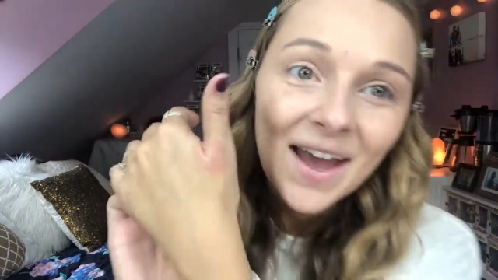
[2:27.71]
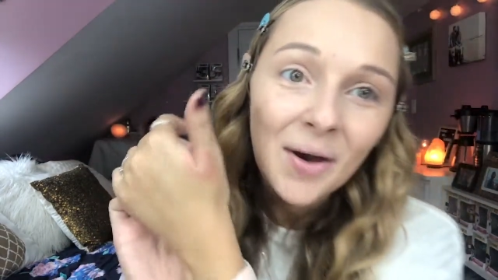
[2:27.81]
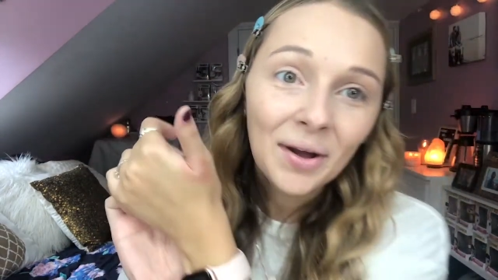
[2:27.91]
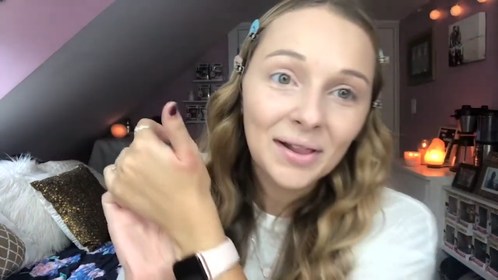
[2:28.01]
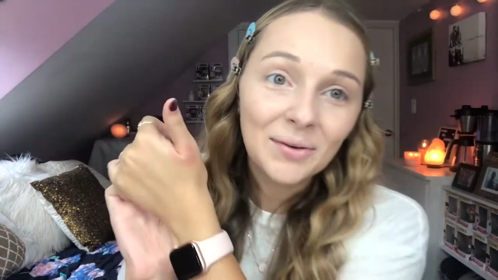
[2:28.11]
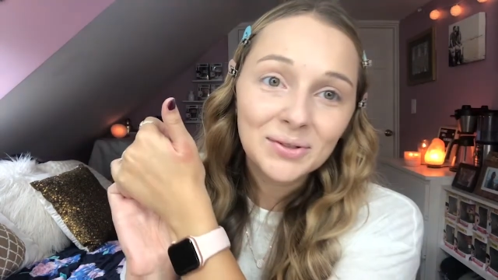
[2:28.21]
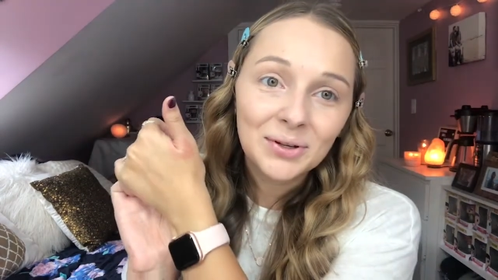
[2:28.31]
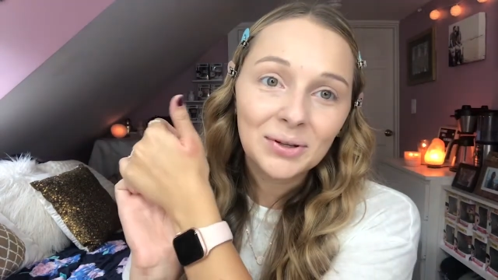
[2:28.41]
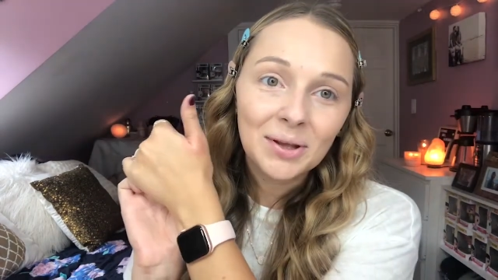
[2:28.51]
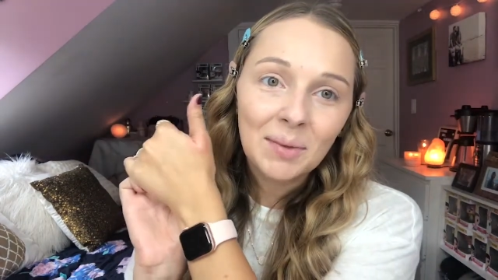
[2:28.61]
while I was
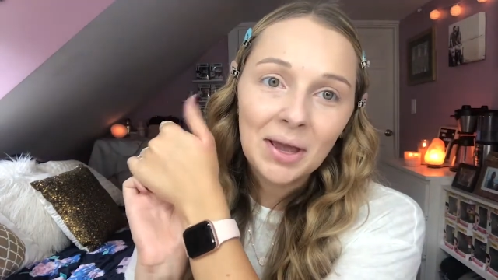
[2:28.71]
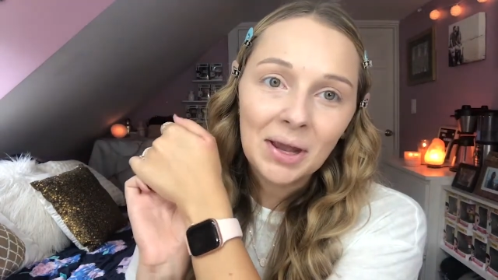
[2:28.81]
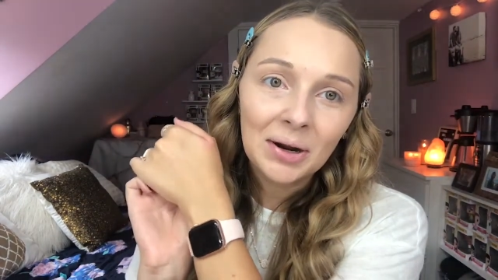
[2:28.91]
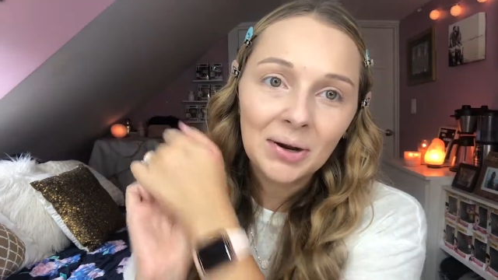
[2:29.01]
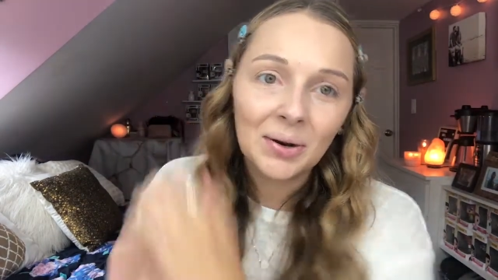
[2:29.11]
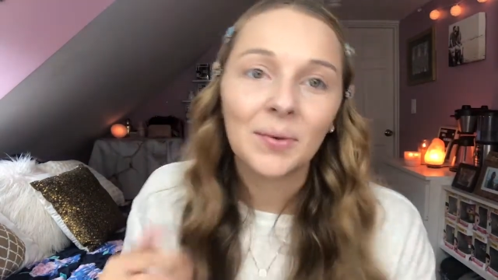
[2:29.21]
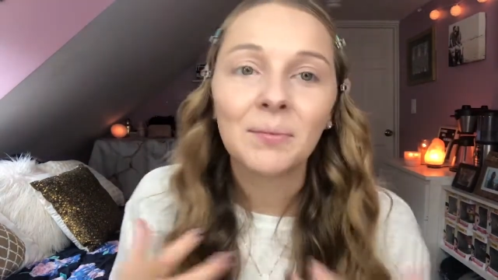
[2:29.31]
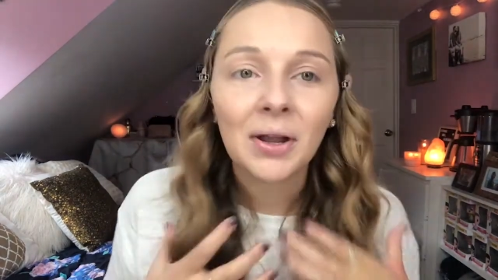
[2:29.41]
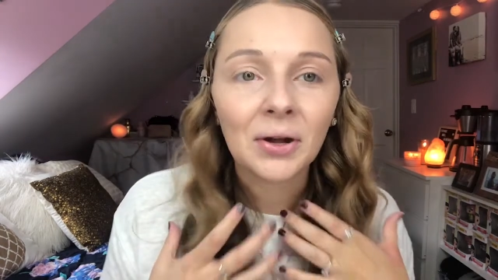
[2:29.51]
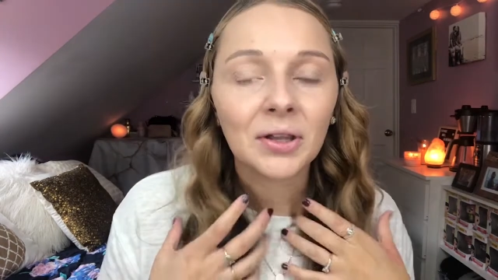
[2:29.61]
curling my hair on my
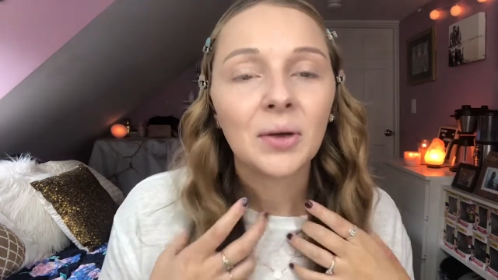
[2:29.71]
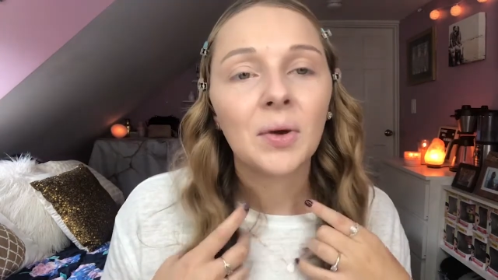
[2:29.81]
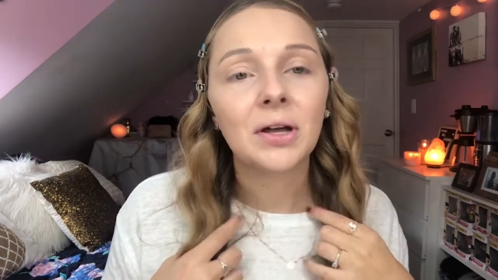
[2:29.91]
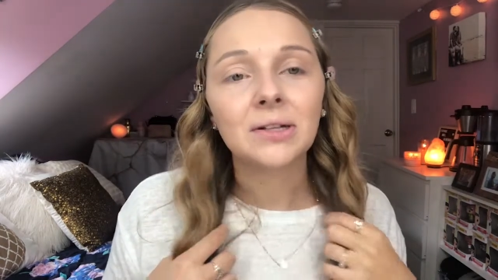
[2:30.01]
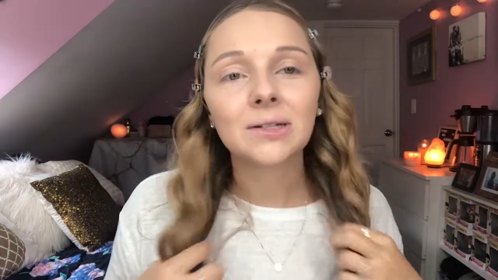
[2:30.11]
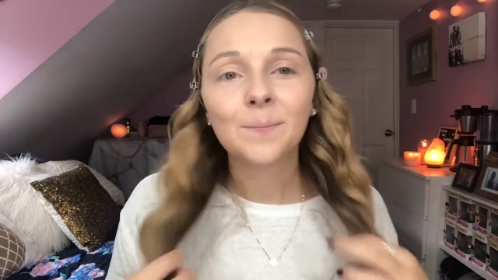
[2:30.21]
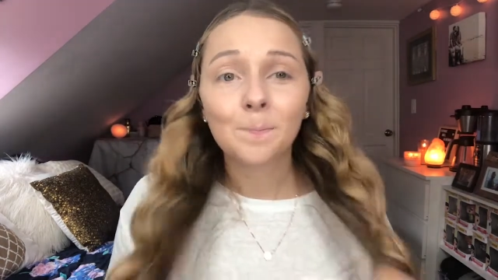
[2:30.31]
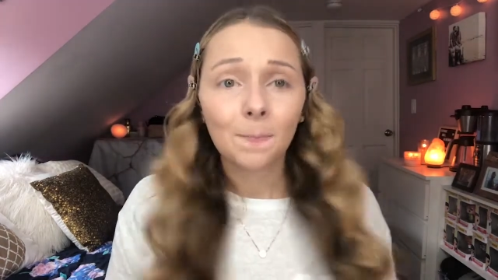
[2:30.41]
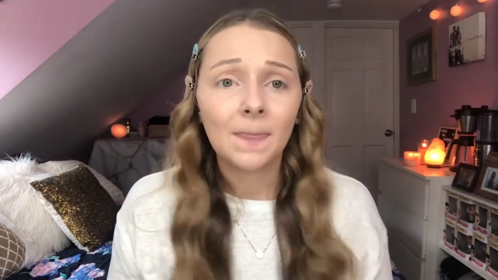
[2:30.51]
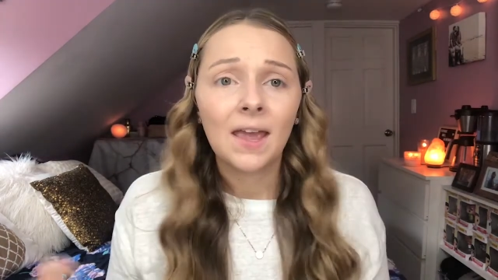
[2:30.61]
curling wand.
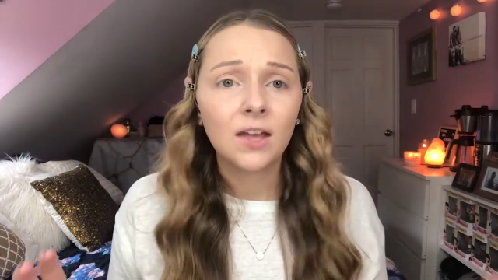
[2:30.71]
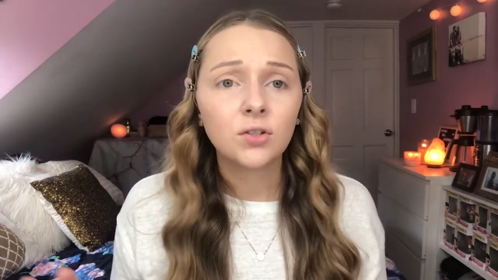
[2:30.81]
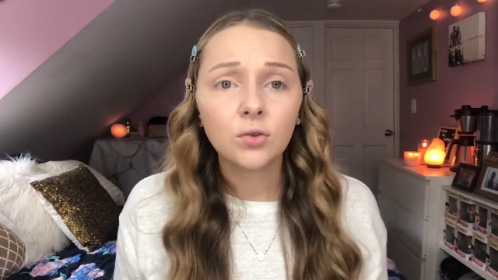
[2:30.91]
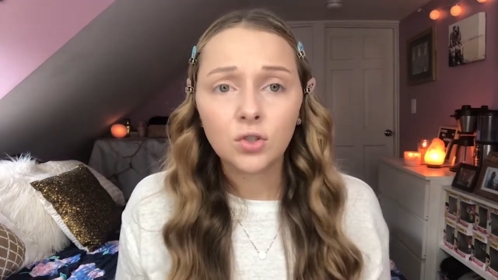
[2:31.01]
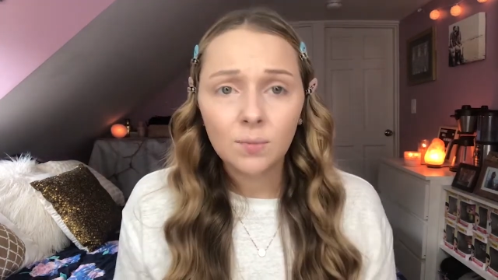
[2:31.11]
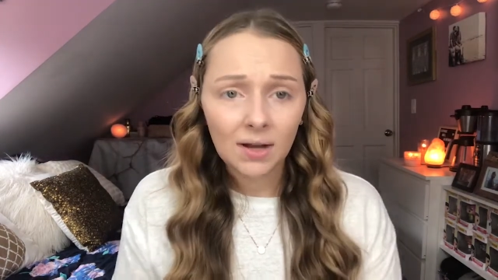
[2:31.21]
It's so stupid.